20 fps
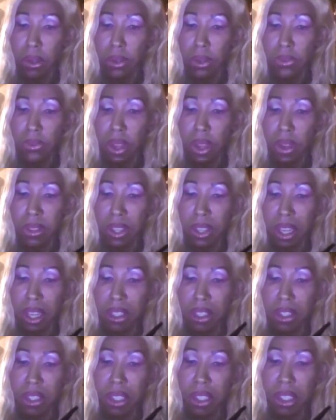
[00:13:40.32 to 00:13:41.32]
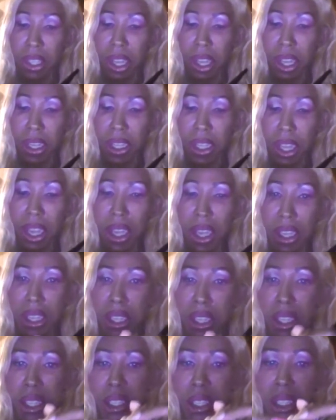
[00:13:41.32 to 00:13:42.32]
foundation, and that
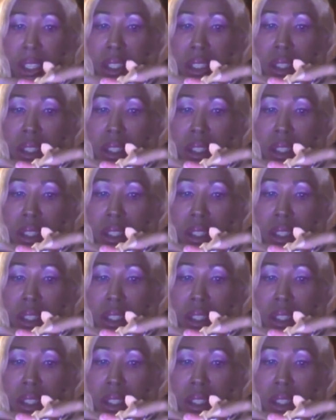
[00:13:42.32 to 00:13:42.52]
is